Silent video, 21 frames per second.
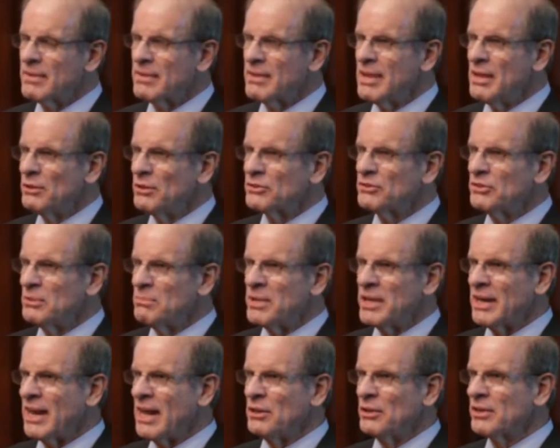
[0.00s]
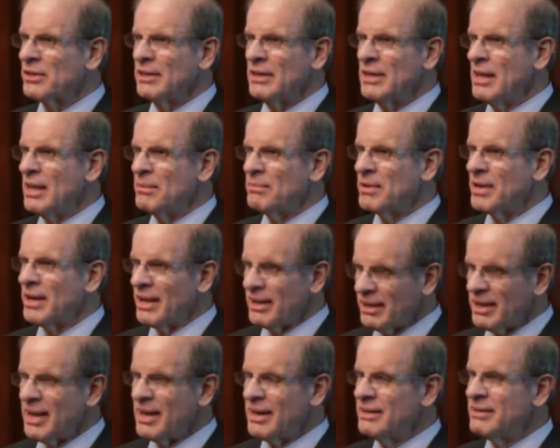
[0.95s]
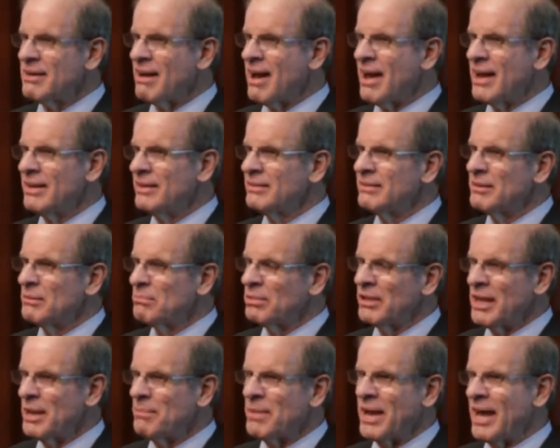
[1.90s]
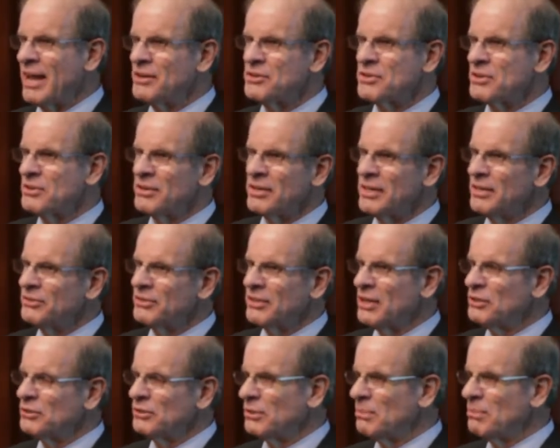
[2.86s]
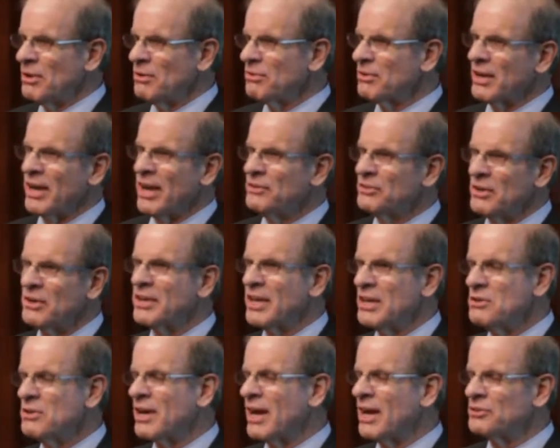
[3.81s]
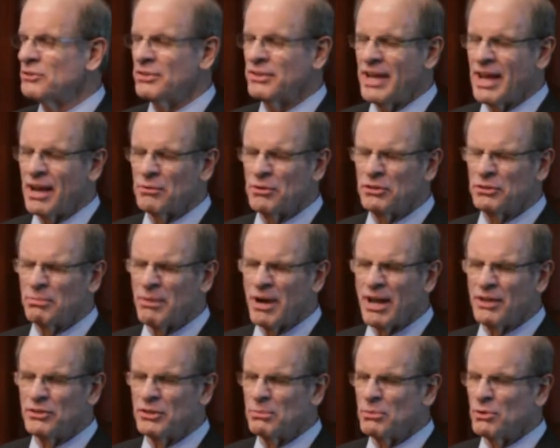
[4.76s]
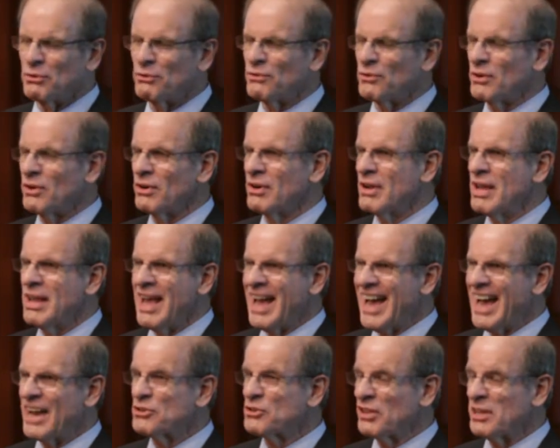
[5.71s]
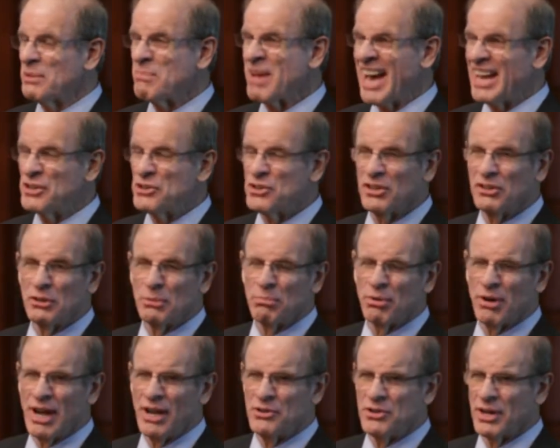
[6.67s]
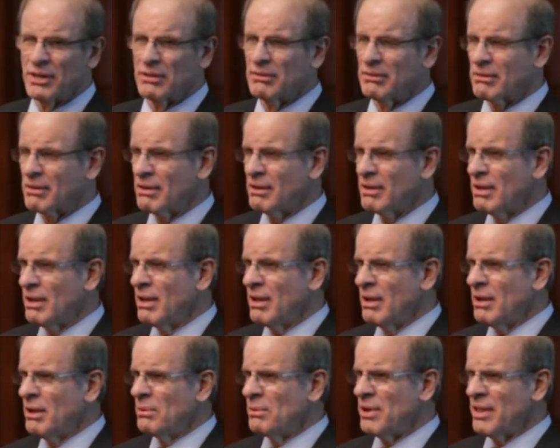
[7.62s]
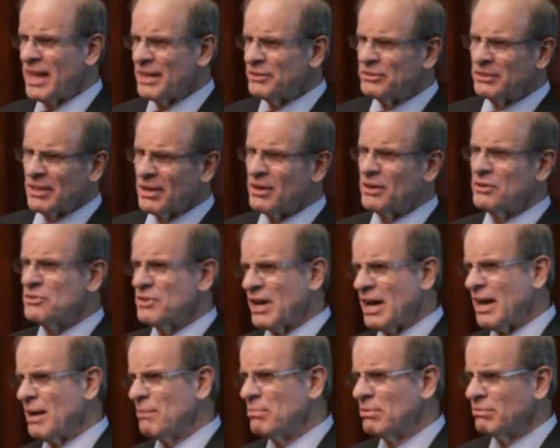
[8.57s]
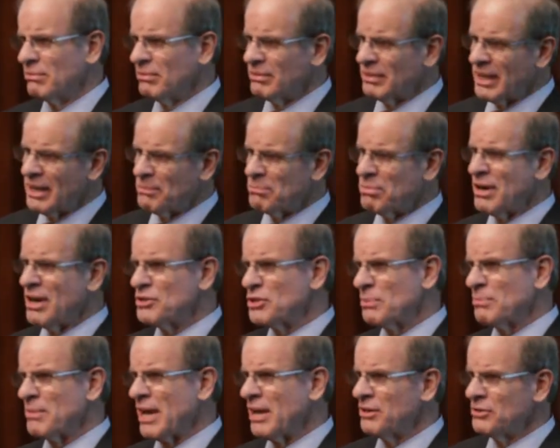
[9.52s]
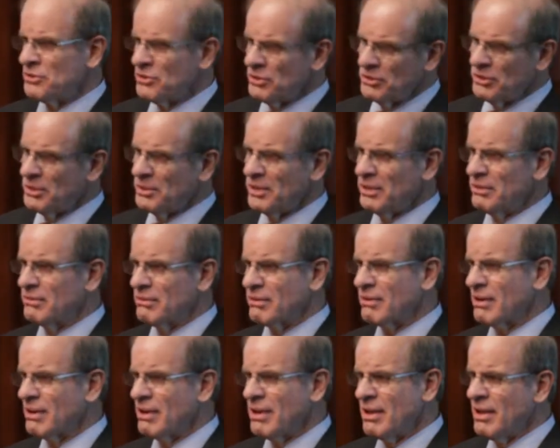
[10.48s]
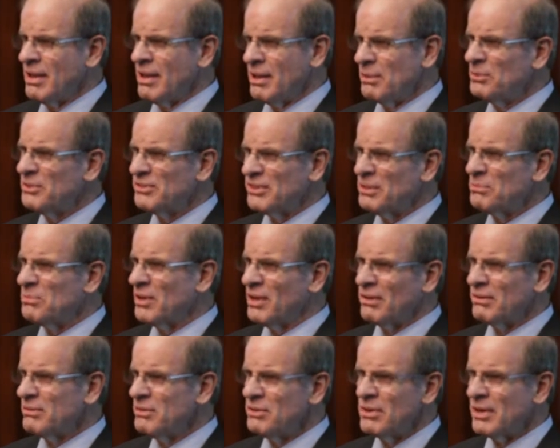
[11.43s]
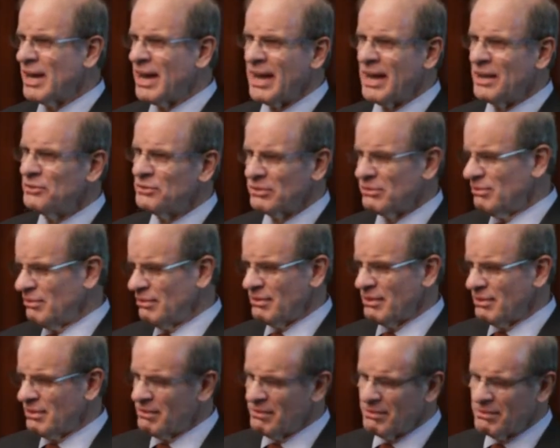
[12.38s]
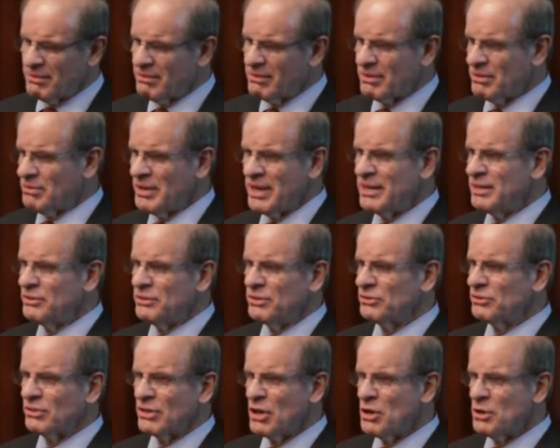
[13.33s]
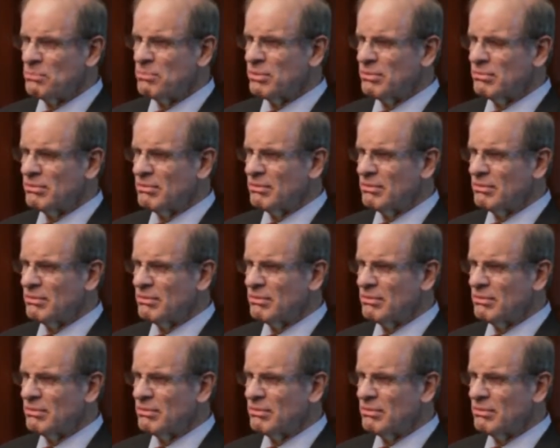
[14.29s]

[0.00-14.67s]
he looks at me and I look at him, and I kind of nod at the plant manager, and he says to both guys, okay, you guys are now responsible for actually managing the project. Well, that's not our job. Get a project manager to do it. We said, well, you guys created the scope,